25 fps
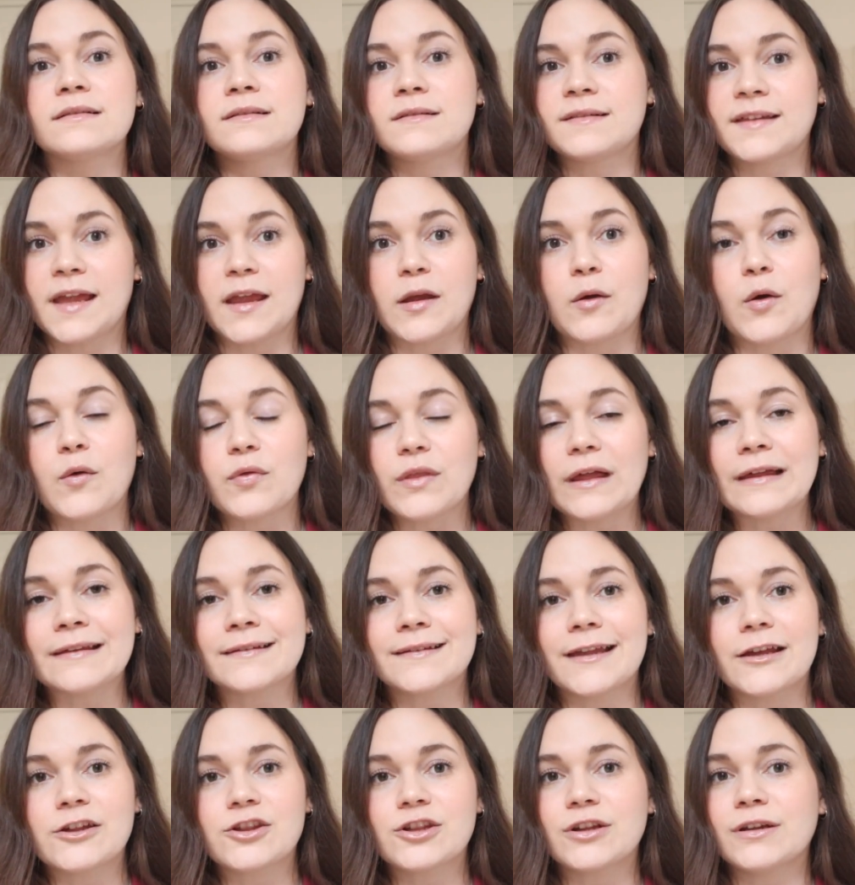say on
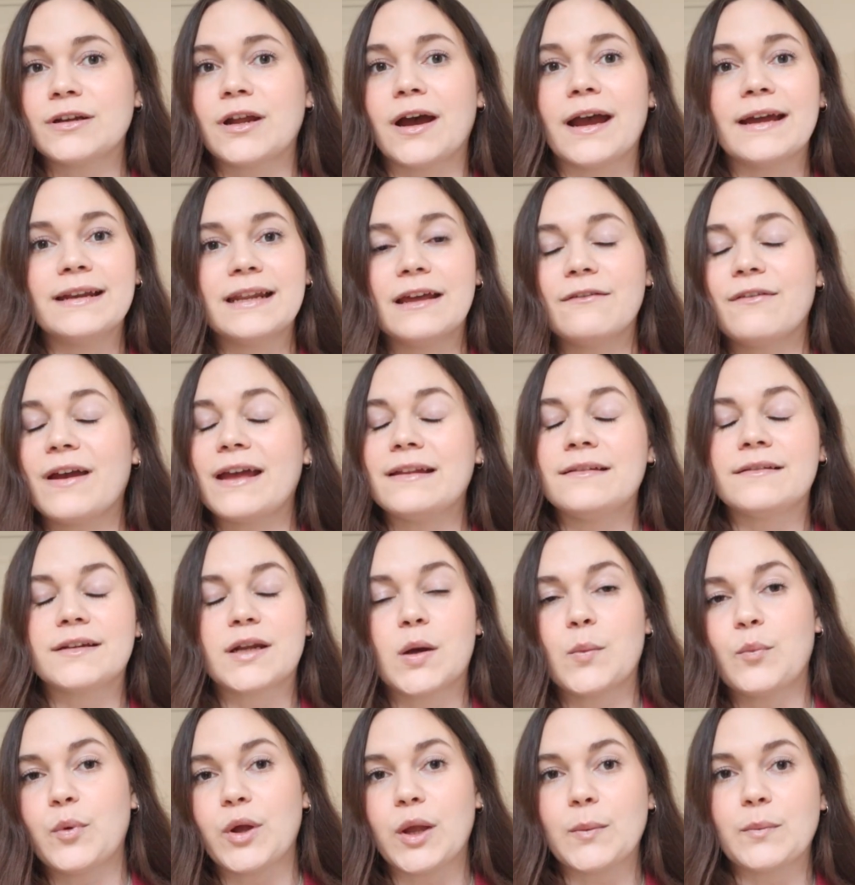that session I never
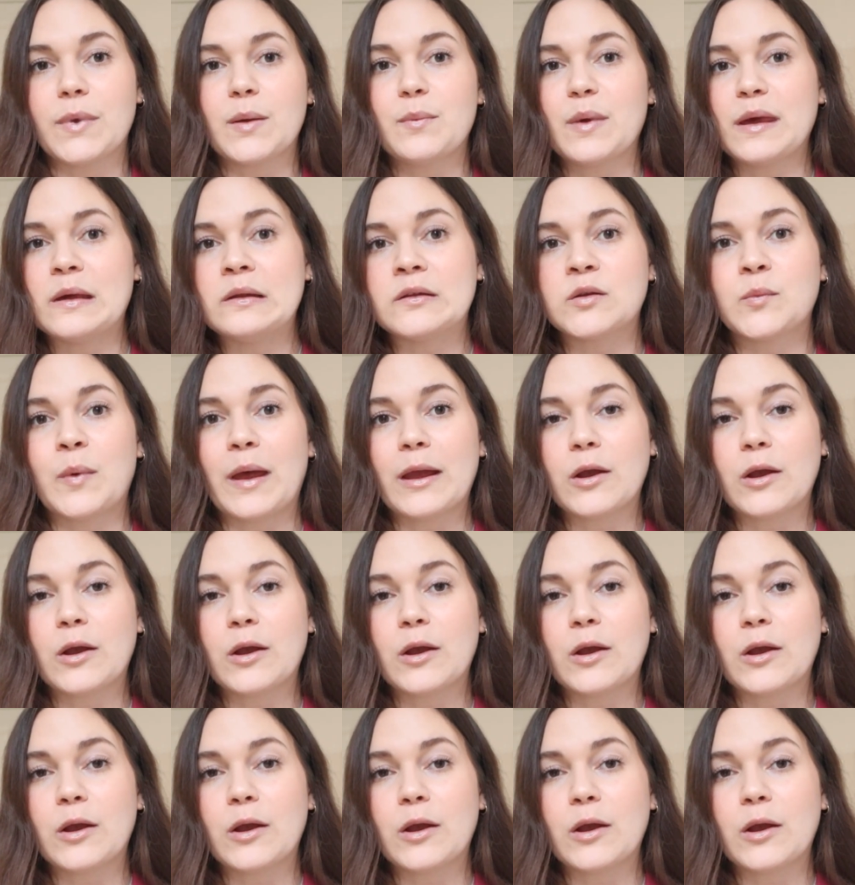ended up putting my basal